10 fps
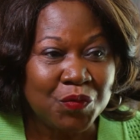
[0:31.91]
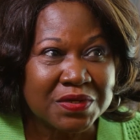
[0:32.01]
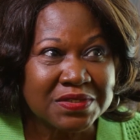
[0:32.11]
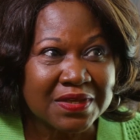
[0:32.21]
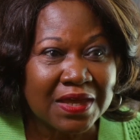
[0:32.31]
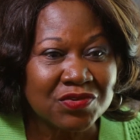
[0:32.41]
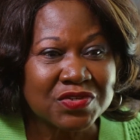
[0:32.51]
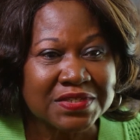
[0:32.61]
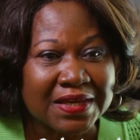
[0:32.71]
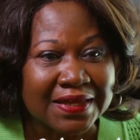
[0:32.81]
was
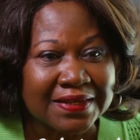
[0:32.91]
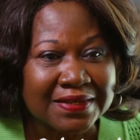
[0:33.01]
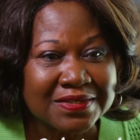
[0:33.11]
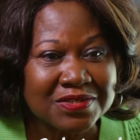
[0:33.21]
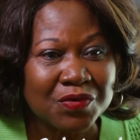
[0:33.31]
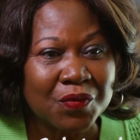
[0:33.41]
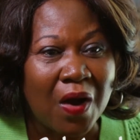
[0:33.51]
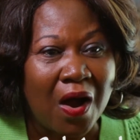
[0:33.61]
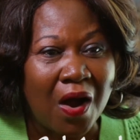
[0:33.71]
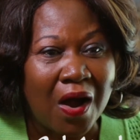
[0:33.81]
interesting to
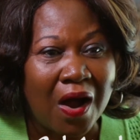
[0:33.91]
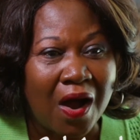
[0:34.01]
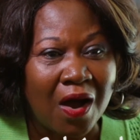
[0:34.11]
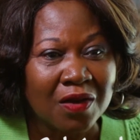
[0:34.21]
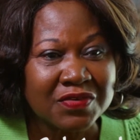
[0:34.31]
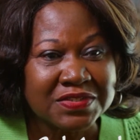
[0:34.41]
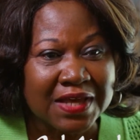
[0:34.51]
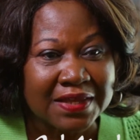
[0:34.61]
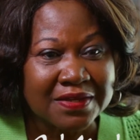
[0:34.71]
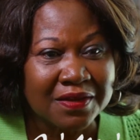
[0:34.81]
all of a
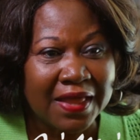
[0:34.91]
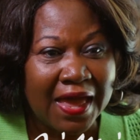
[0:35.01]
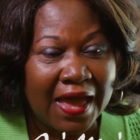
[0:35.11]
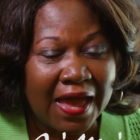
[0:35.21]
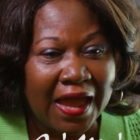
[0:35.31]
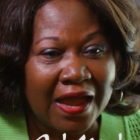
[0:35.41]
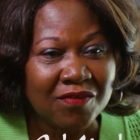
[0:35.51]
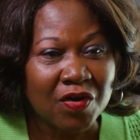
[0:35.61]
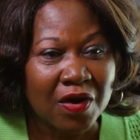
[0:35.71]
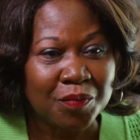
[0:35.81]
sudden have
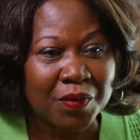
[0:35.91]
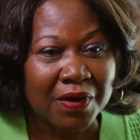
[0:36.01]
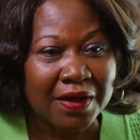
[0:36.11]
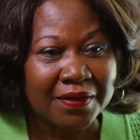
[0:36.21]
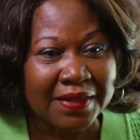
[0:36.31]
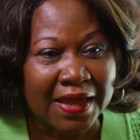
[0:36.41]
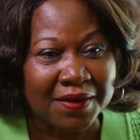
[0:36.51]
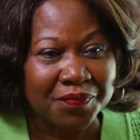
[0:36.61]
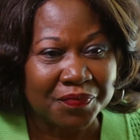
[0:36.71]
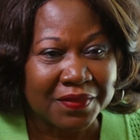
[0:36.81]
her up on that
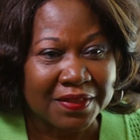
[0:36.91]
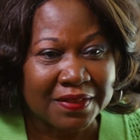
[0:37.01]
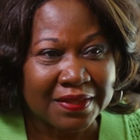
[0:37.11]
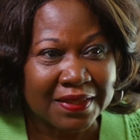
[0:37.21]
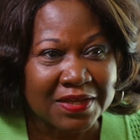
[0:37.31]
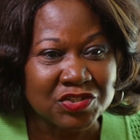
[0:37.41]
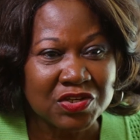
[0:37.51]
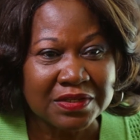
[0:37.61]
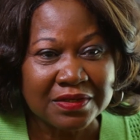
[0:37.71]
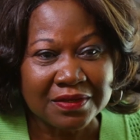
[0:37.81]

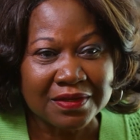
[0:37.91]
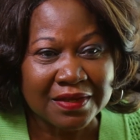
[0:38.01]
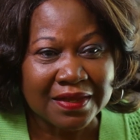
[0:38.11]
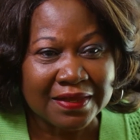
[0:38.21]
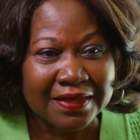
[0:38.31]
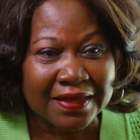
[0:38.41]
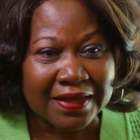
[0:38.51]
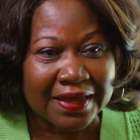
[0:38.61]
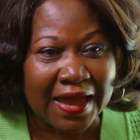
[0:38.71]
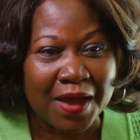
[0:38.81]
kitchen
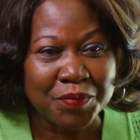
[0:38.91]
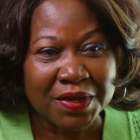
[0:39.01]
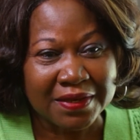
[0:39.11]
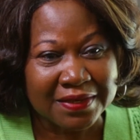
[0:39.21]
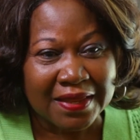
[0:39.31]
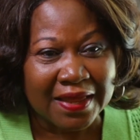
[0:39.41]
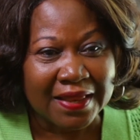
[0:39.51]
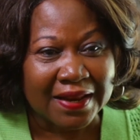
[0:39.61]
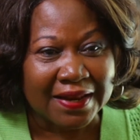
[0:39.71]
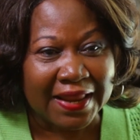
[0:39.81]
cabinet,
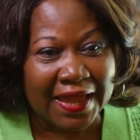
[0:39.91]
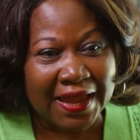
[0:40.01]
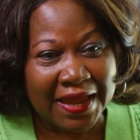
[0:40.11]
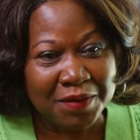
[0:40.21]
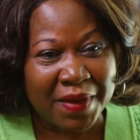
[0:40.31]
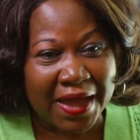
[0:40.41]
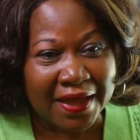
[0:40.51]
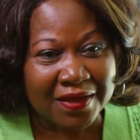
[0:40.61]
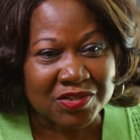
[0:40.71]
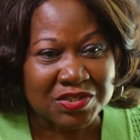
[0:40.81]
laid
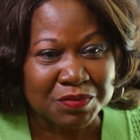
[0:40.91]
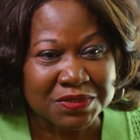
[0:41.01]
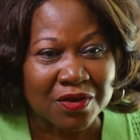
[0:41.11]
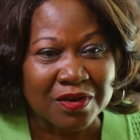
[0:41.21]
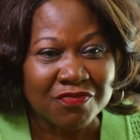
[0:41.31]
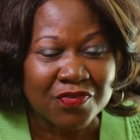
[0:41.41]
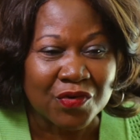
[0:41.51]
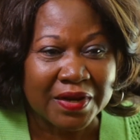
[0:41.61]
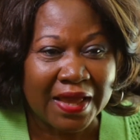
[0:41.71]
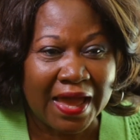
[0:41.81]
back, because she was only
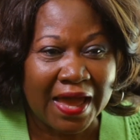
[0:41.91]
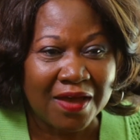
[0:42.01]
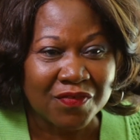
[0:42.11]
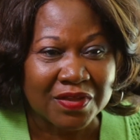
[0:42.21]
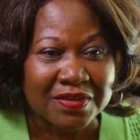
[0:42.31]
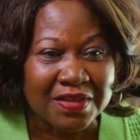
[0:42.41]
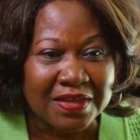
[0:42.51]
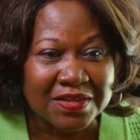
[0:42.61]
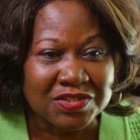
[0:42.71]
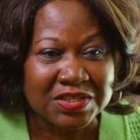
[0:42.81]
4.5, and
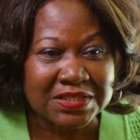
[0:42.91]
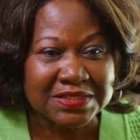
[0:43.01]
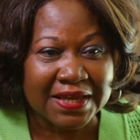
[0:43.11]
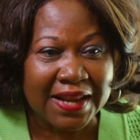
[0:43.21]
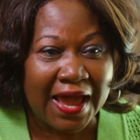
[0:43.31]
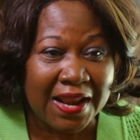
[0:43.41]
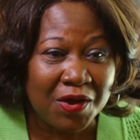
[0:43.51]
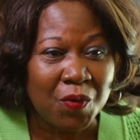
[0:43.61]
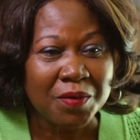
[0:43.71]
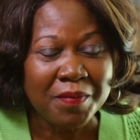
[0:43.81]
she's saying, I
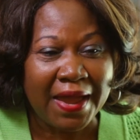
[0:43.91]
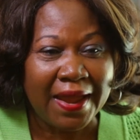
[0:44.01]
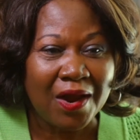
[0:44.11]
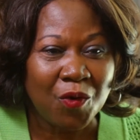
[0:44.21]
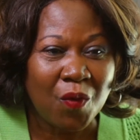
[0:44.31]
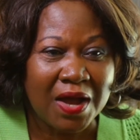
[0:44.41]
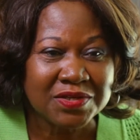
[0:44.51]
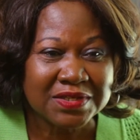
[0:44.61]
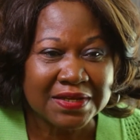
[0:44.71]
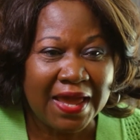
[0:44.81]
don't want my hair
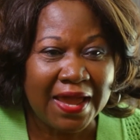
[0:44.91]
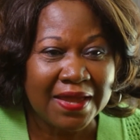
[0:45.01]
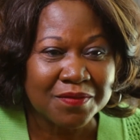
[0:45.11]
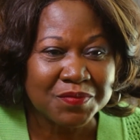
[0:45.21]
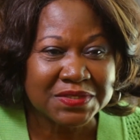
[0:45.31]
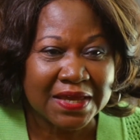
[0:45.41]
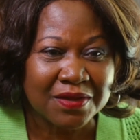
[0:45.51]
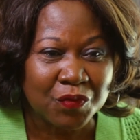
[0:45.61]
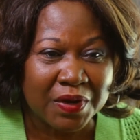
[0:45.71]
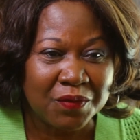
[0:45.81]
washed today. And I'm
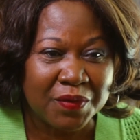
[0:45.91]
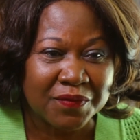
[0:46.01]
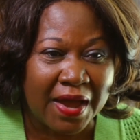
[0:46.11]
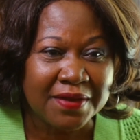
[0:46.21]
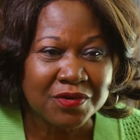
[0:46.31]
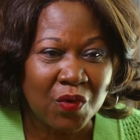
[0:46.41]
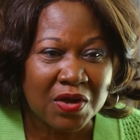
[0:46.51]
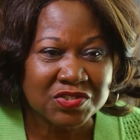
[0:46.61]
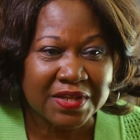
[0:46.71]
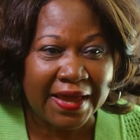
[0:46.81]
saying, well, we've got to
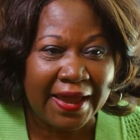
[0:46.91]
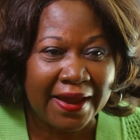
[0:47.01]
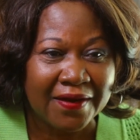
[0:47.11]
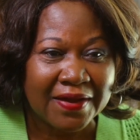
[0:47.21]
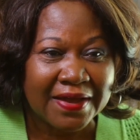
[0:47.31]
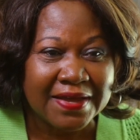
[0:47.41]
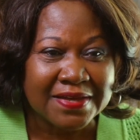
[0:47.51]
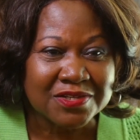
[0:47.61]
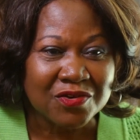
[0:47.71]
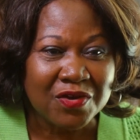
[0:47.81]
wash the hair.
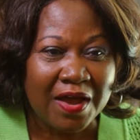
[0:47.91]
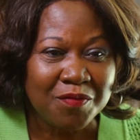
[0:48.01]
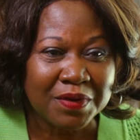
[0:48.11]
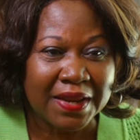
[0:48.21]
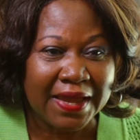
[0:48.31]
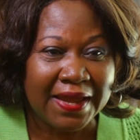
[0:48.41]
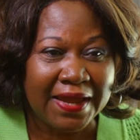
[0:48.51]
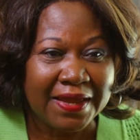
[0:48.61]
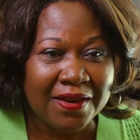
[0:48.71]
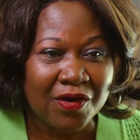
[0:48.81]
So you have them
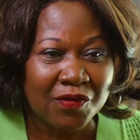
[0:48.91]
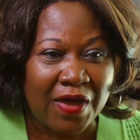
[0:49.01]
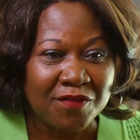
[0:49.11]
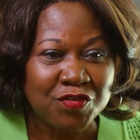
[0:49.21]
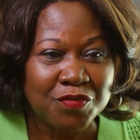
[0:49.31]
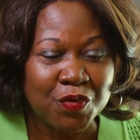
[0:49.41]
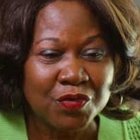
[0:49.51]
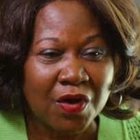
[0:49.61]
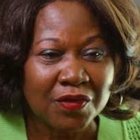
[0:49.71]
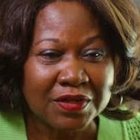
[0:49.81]
laying after you
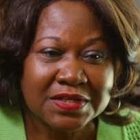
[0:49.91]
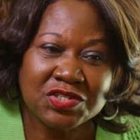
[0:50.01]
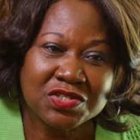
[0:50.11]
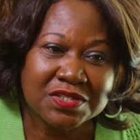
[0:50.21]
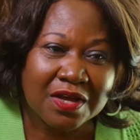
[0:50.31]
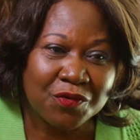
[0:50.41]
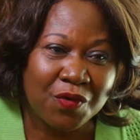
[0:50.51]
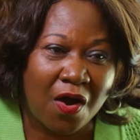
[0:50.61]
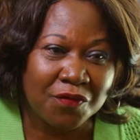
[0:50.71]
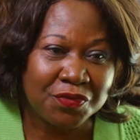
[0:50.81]
moved all the dishes
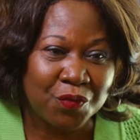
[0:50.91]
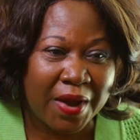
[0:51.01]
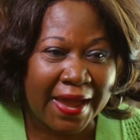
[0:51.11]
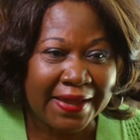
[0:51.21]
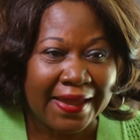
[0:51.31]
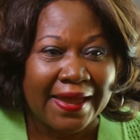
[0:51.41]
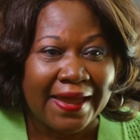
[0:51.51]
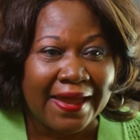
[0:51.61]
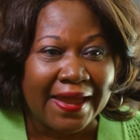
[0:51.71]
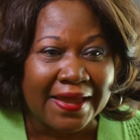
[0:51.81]
off the rack,
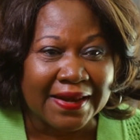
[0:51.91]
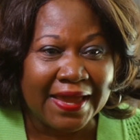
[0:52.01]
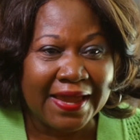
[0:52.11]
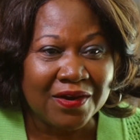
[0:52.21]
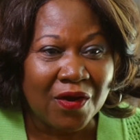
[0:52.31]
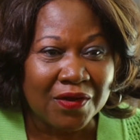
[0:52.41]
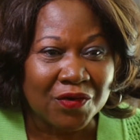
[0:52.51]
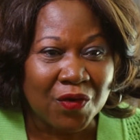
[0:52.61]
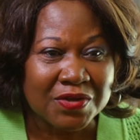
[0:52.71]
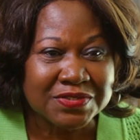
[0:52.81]
laying
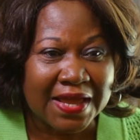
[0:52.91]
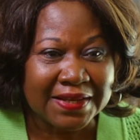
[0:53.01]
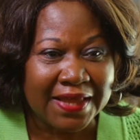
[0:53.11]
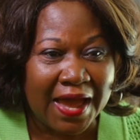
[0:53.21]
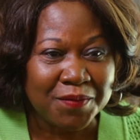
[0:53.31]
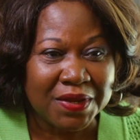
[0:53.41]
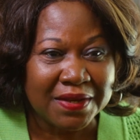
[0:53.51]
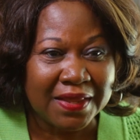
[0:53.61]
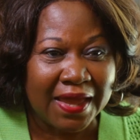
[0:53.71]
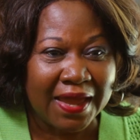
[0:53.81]
across that
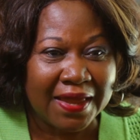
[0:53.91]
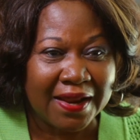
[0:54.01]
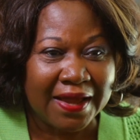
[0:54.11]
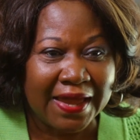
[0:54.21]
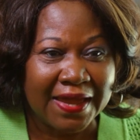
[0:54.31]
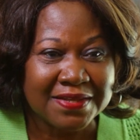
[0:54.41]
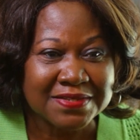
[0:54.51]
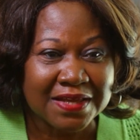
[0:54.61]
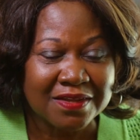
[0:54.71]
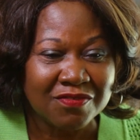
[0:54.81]
cabinet, and her head is
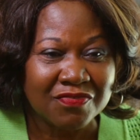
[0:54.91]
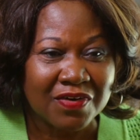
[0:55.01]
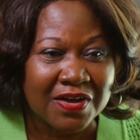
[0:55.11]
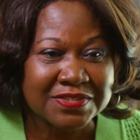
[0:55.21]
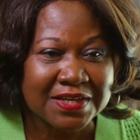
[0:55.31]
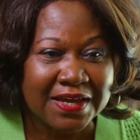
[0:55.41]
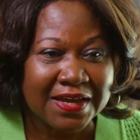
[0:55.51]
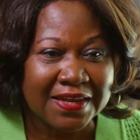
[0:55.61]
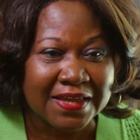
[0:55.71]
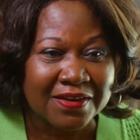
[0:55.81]
under the
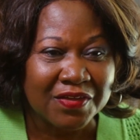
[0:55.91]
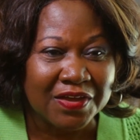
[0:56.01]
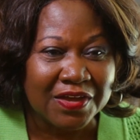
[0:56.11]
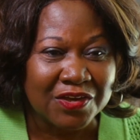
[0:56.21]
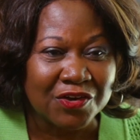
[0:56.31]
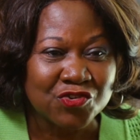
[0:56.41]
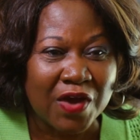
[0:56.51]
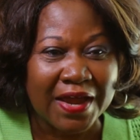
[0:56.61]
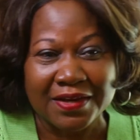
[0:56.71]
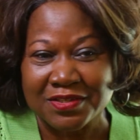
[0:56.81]
faucet, and you're
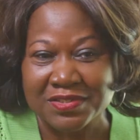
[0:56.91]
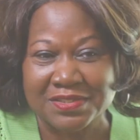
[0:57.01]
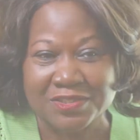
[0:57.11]
trying to just